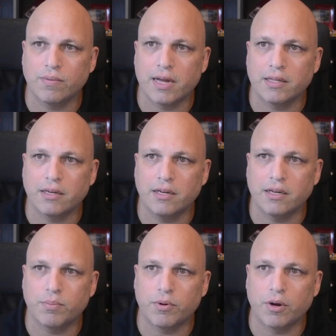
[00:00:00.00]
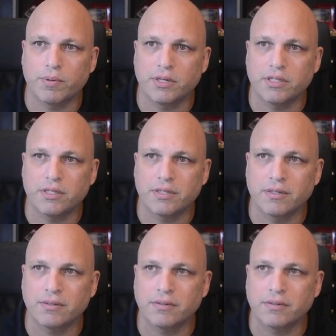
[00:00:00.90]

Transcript: right click, properties.